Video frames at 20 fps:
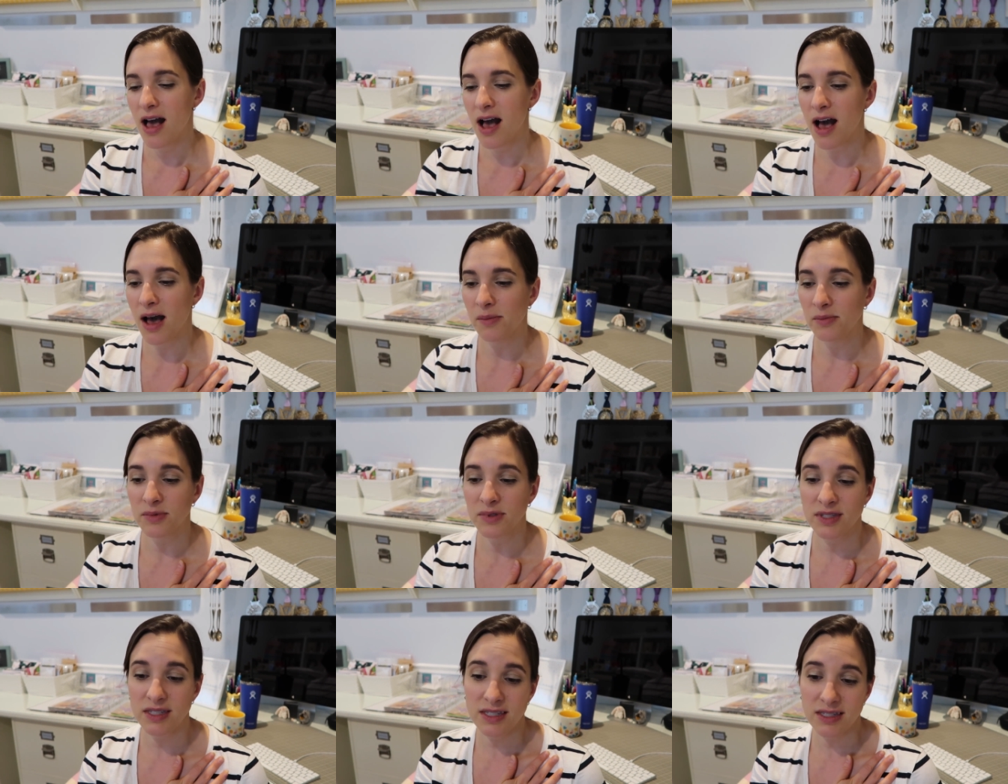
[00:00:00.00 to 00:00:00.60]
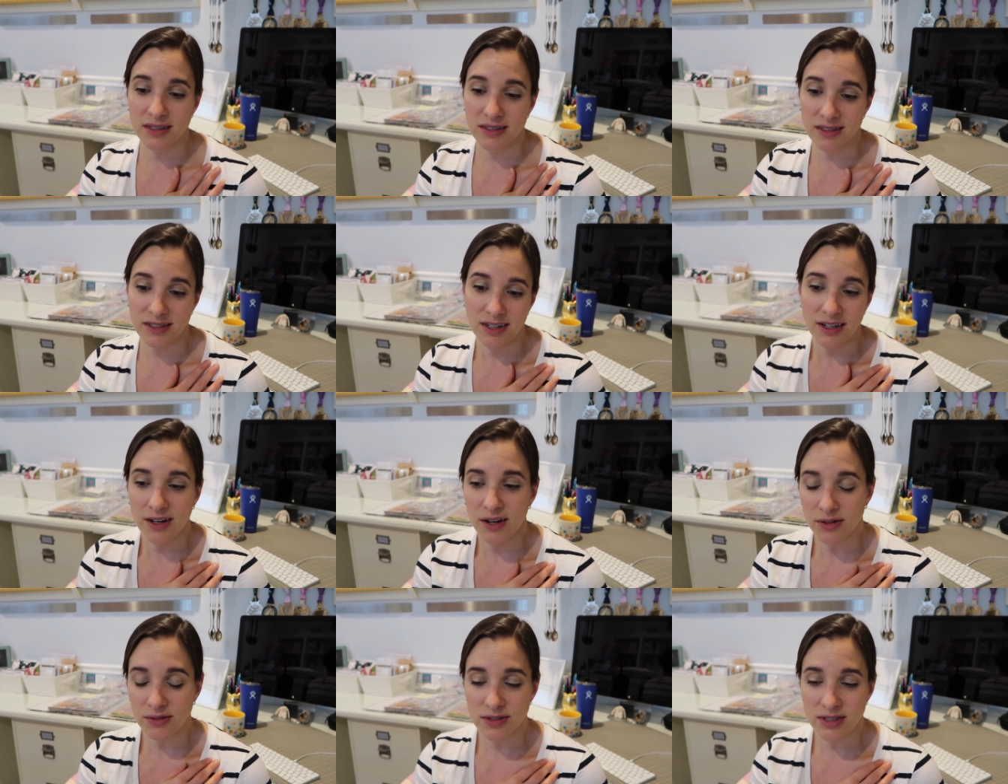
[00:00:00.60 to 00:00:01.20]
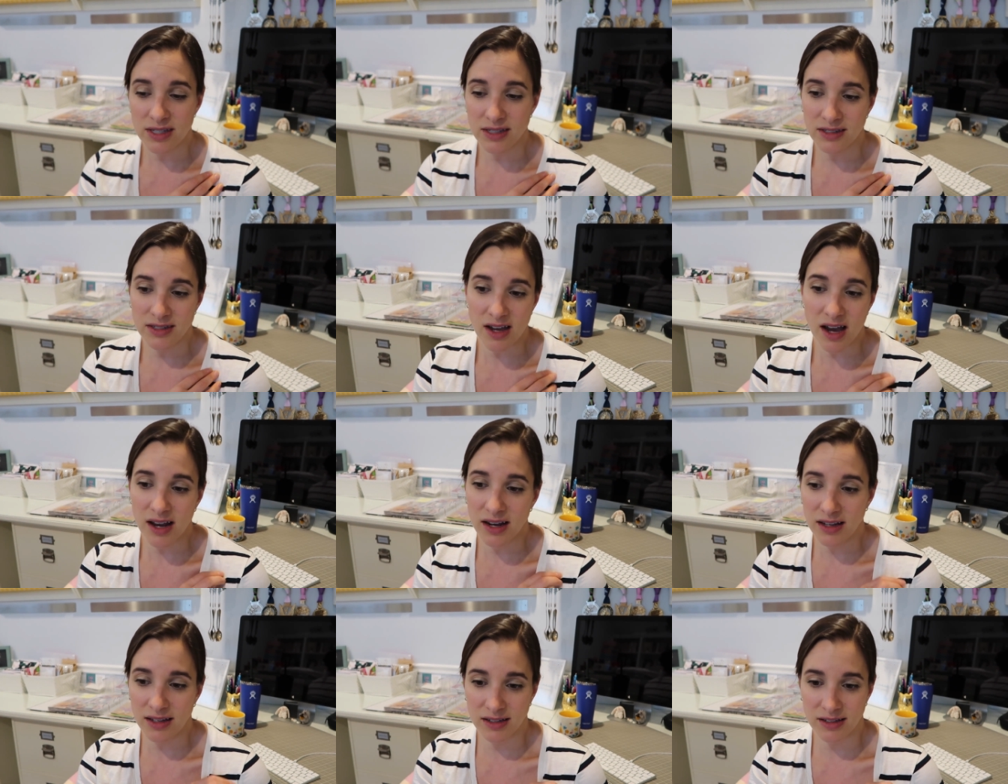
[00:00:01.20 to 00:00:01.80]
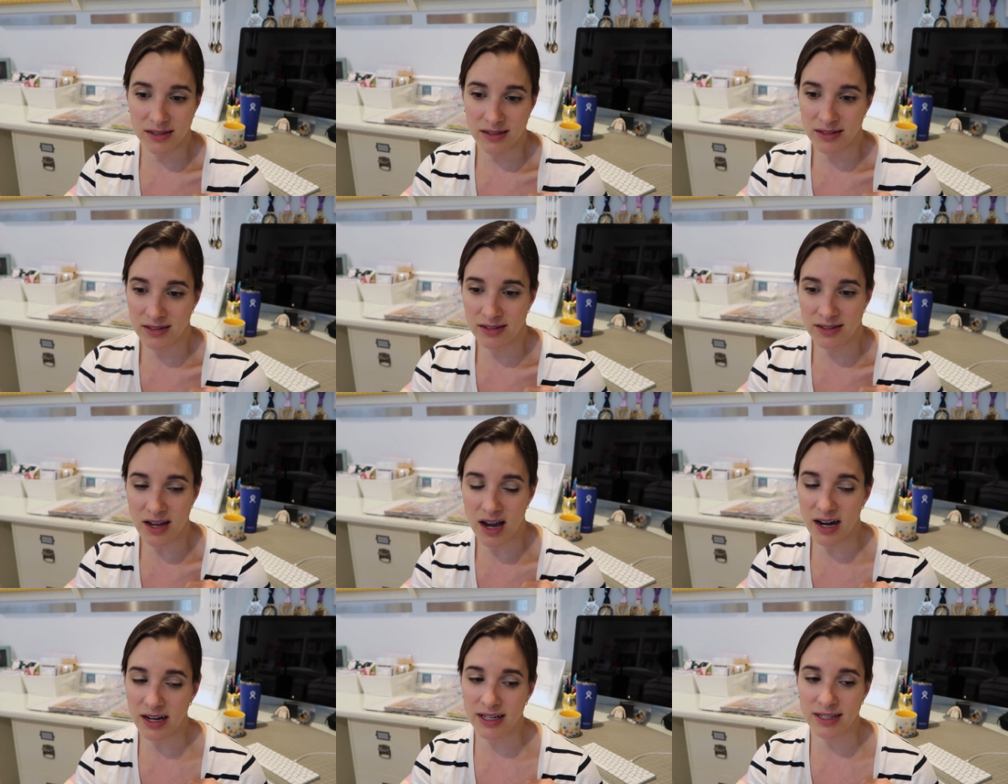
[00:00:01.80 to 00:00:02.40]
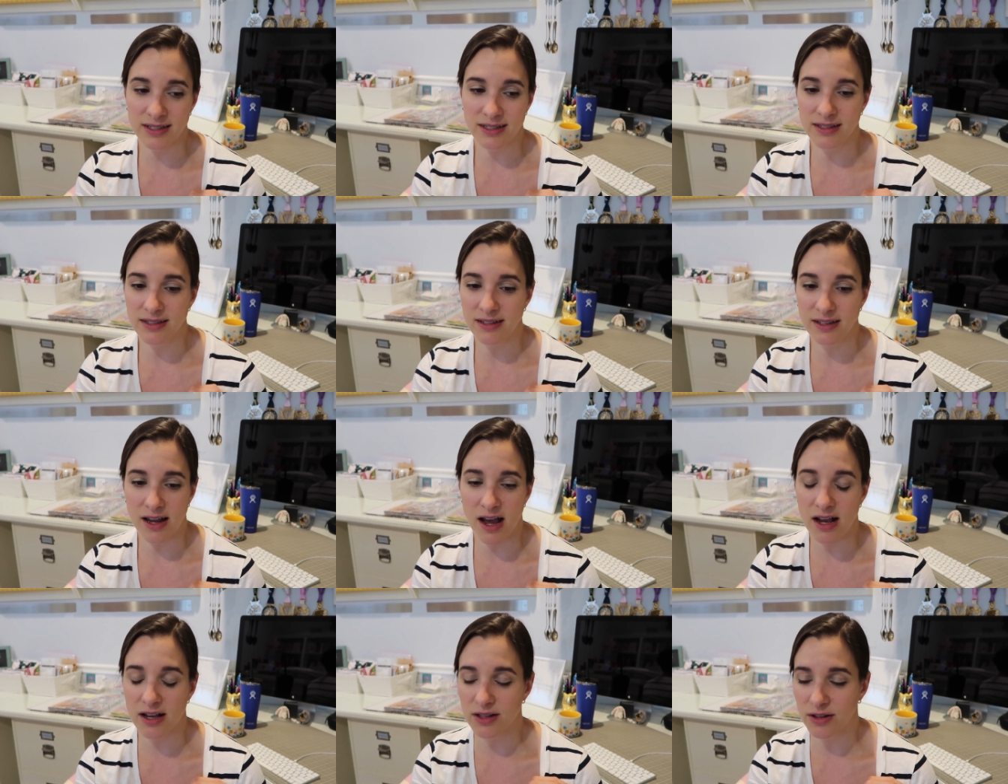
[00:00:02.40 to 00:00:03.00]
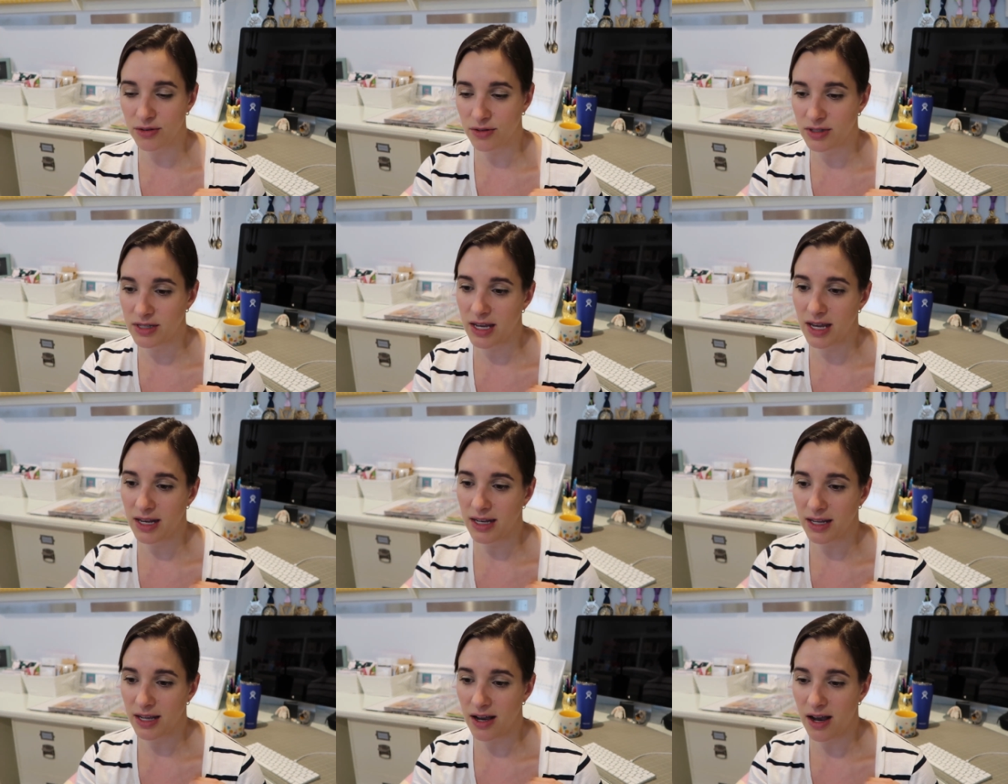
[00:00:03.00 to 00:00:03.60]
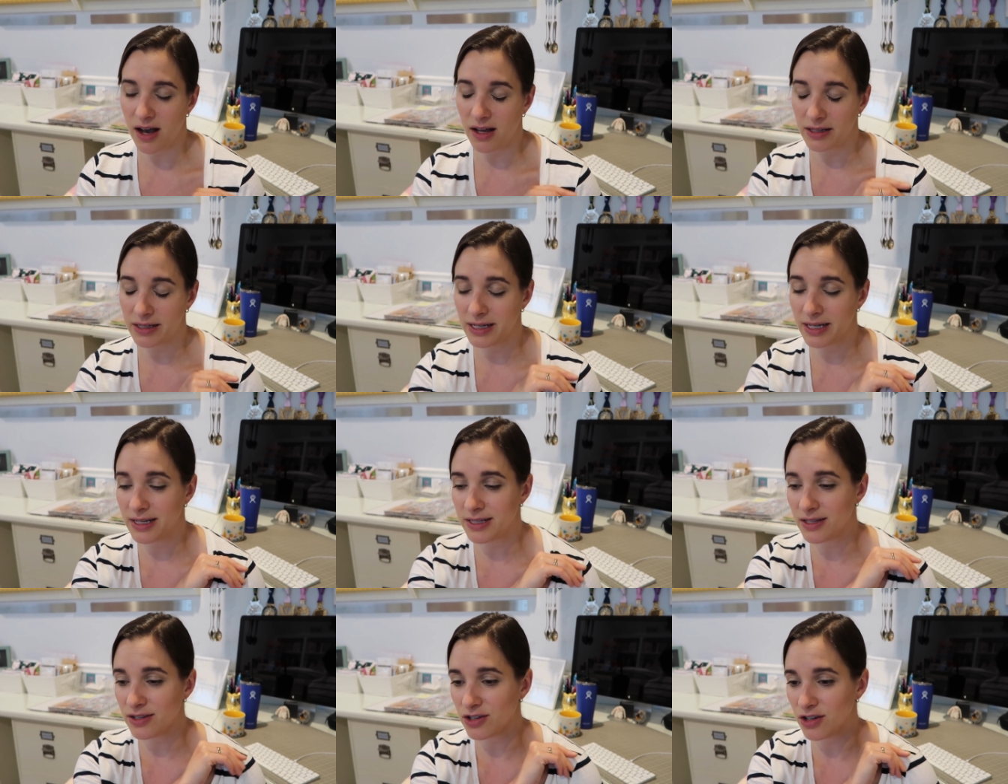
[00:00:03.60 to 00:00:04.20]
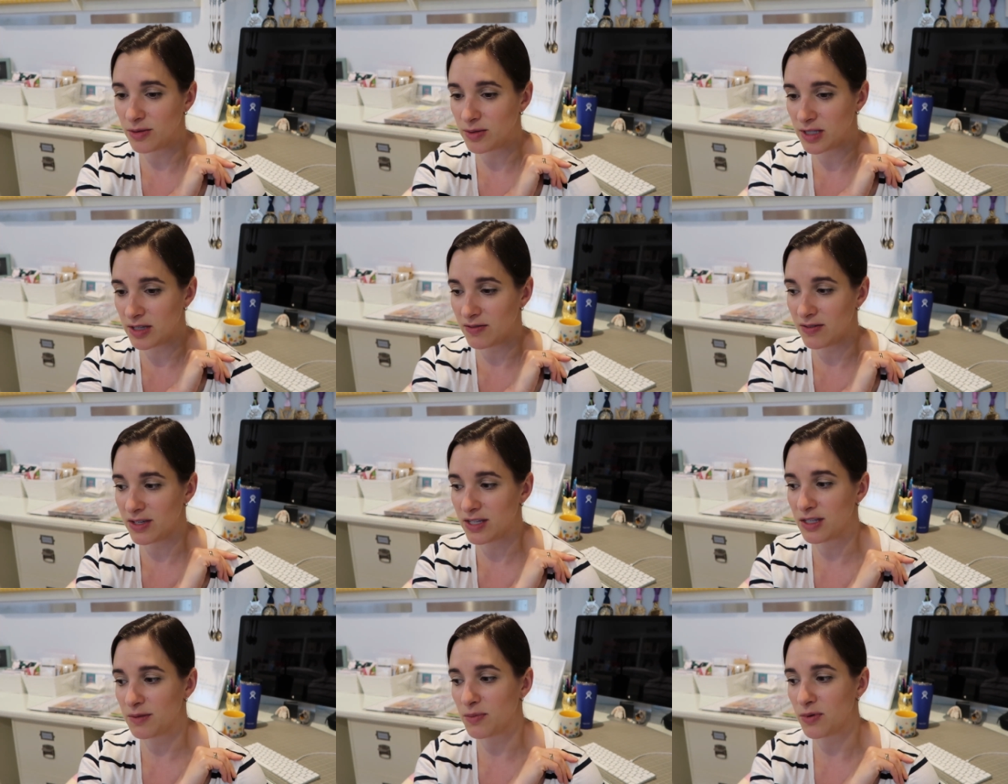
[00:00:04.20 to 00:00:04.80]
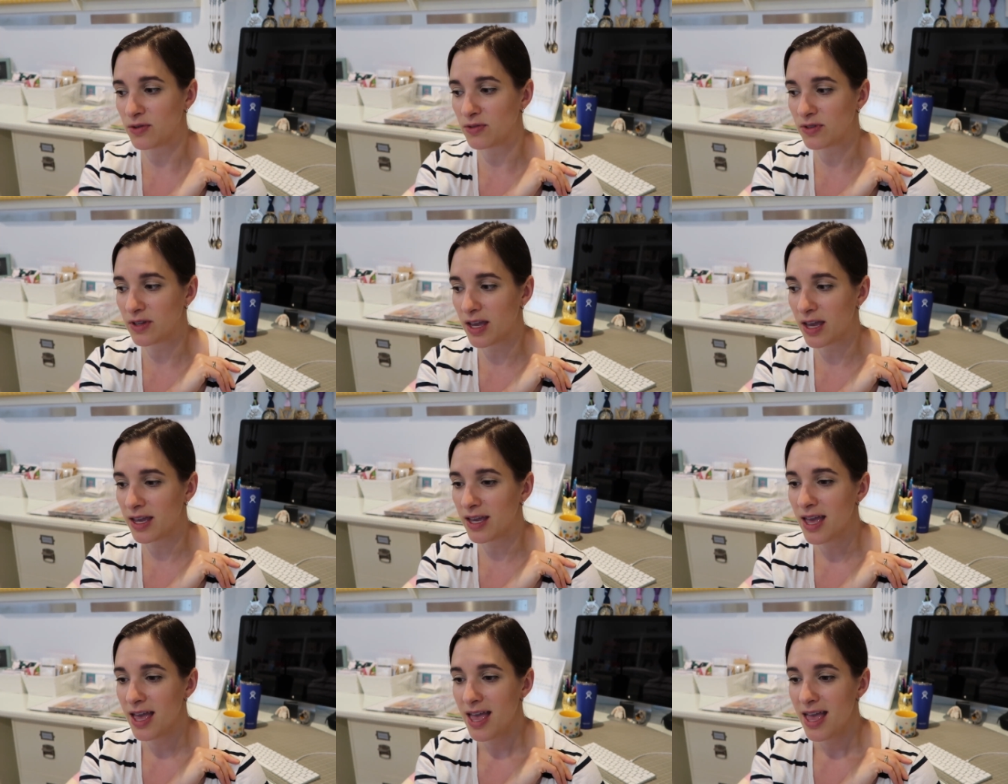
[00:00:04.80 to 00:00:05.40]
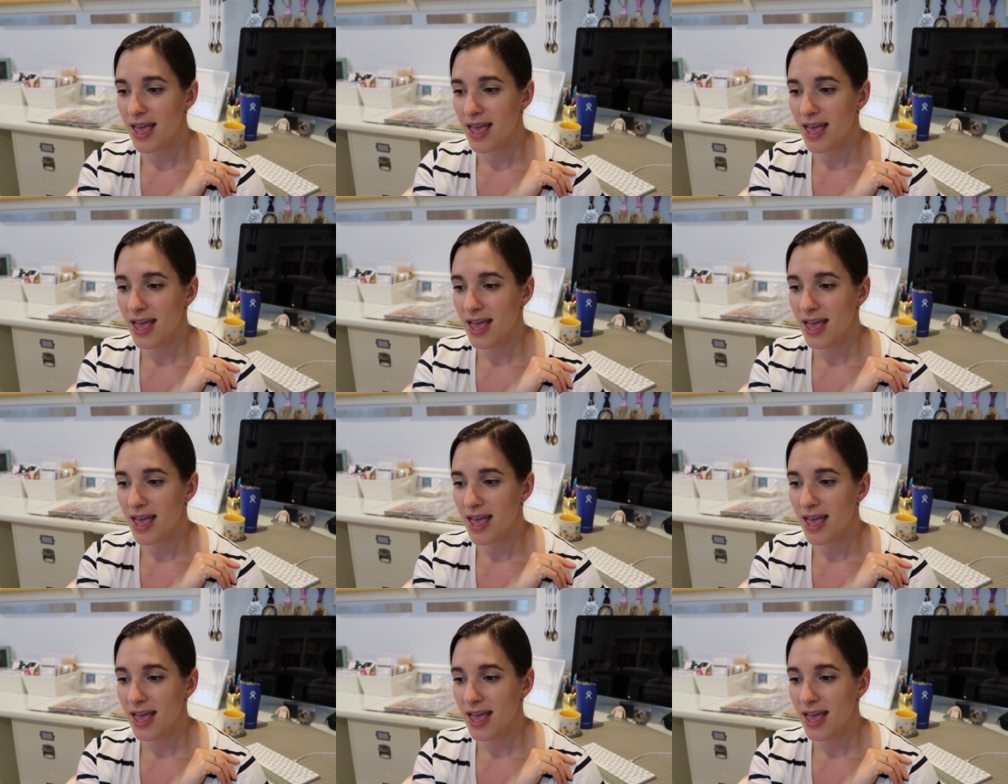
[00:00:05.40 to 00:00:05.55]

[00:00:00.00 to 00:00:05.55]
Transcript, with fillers: Um, you know, Don Donnie's not close to any holidays in terms of his birthday,